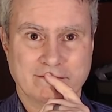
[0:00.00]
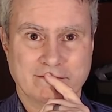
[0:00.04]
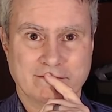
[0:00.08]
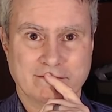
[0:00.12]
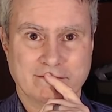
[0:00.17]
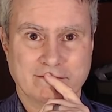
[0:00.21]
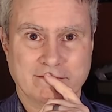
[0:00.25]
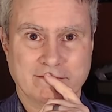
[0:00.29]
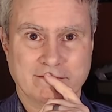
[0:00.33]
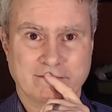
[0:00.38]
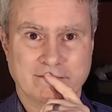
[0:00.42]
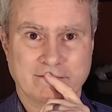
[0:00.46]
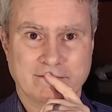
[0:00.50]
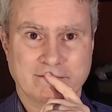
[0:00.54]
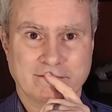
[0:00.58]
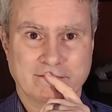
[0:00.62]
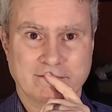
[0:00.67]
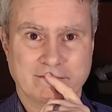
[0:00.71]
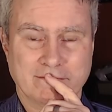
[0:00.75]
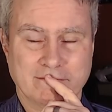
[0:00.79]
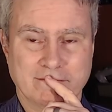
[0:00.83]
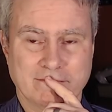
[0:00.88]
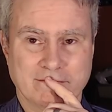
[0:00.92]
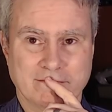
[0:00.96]

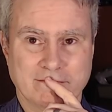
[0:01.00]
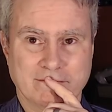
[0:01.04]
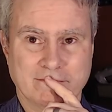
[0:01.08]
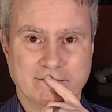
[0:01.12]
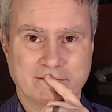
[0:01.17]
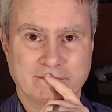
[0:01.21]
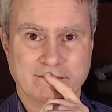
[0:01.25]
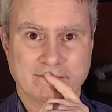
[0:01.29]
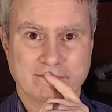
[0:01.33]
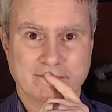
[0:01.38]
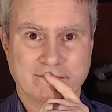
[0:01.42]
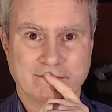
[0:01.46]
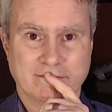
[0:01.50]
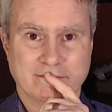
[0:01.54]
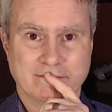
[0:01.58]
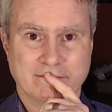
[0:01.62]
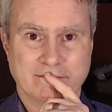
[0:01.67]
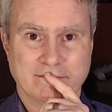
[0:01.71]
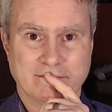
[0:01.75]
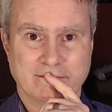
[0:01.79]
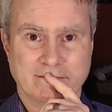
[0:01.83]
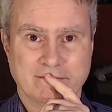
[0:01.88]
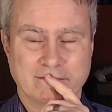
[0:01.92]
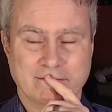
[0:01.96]

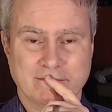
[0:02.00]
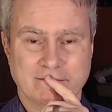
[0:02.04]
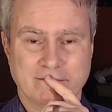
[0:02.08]
The person shown says nothing.